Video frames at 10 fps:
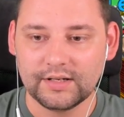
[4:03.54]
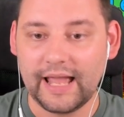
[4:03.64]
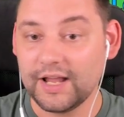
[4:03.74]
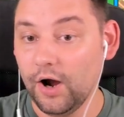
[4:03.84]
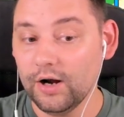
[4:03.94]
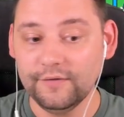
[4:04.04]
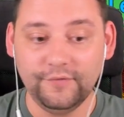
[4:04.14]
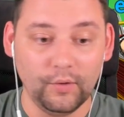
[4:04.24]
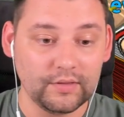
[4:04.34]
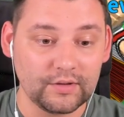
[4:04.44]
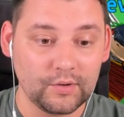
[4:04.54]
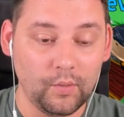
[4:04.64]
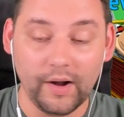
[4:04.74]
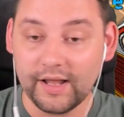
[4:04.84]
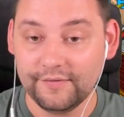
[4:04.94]
Okay, can't afford
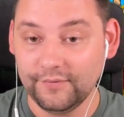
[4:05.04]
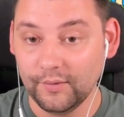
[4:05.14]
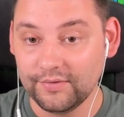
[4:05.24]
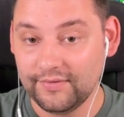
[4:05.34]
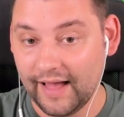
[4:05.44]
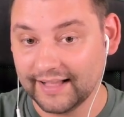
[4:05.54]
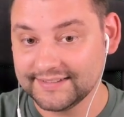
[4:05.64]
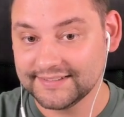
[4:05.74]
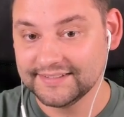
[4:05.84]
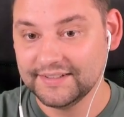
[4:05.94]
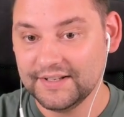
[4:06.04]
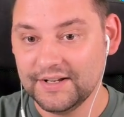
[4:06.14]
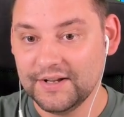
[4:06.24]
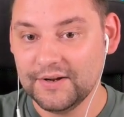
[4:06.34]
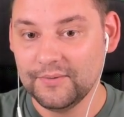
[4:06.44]
quite afford that.
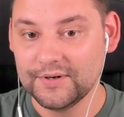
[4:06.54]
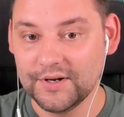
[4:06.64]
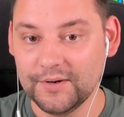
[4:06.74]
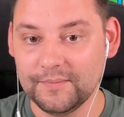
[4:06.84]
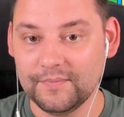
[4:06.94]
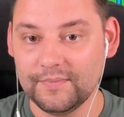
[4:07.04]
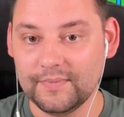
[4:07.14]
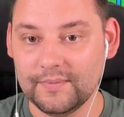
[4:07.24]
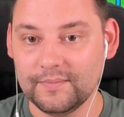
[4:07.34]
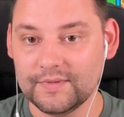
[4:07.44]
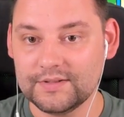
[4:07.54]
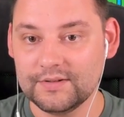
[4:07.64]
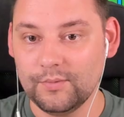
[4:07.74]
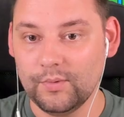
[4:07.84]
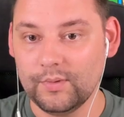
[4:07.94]
We'll do.
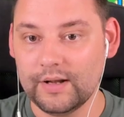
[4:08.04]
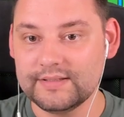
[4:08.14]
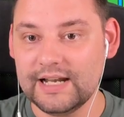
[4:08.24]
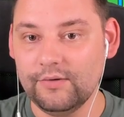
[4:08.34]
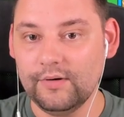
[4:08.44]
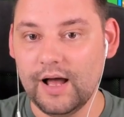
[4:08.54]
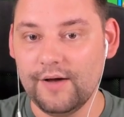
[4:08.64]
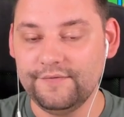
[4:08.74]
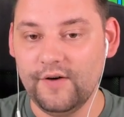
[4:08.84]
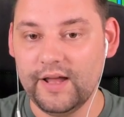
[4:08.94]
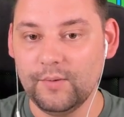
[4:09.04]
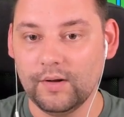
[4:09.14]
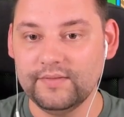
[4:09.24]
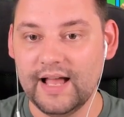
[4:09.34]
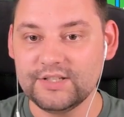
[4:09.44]
We get to level uh,
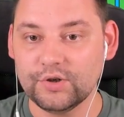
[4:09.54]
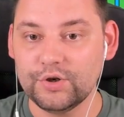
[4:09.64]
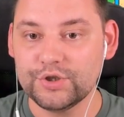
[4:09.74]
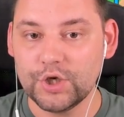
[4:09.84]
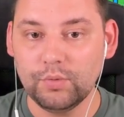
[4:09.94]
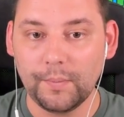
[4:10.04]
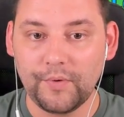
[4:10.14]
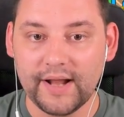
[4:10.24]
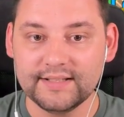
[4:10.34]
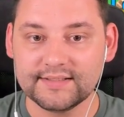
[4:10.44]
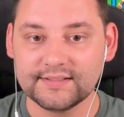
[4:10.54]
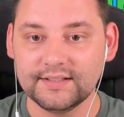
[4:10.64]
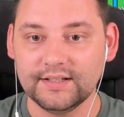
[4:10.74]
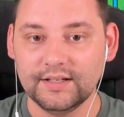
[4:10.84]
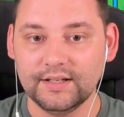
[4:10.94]
31 there, so I can do two upgrades.
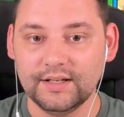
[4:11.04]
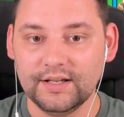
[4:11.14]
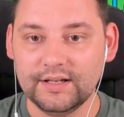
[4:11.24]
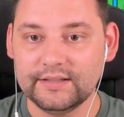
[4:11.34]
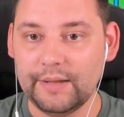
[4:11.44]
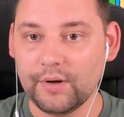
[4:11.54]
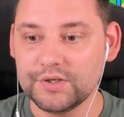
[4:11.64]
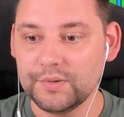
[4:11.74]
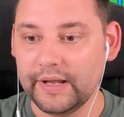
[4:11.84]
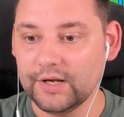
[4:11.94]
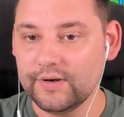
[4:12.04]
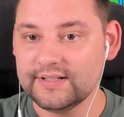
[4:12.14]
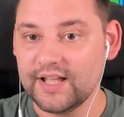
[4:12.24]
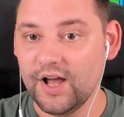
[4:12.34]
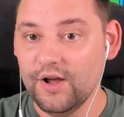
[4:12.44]
There we go. Should we
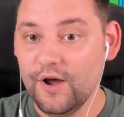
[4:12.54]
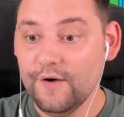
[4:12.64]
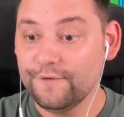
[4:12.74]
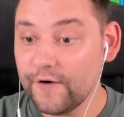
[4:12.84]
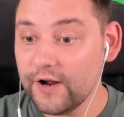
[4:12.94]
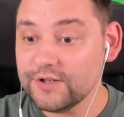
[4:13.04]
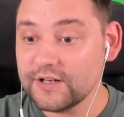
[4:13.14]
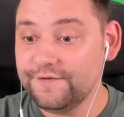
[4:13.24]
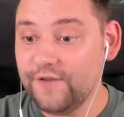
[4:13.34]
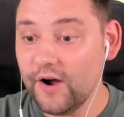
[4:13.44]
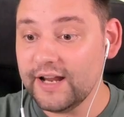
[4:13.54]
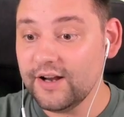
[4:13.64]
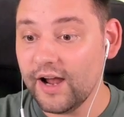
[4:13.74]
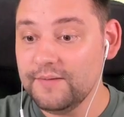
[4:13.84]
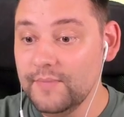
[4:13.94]
increase her?
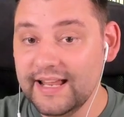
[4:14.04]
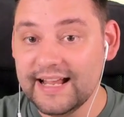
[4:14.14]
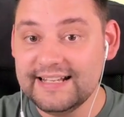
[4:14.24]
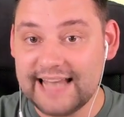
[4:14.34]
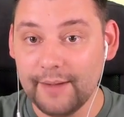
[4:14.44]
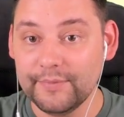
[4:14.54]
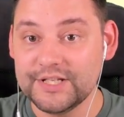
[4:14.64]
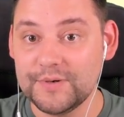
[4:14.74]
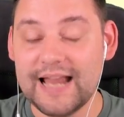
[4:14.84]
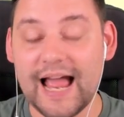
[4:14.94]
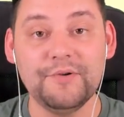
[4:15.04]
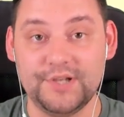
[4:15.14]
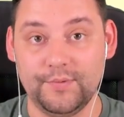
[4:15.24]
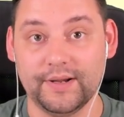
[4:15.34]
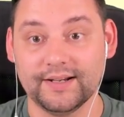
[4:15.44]
339 million damage we're now
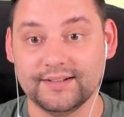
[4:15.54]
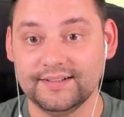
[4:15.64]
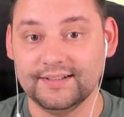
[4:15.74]
doing.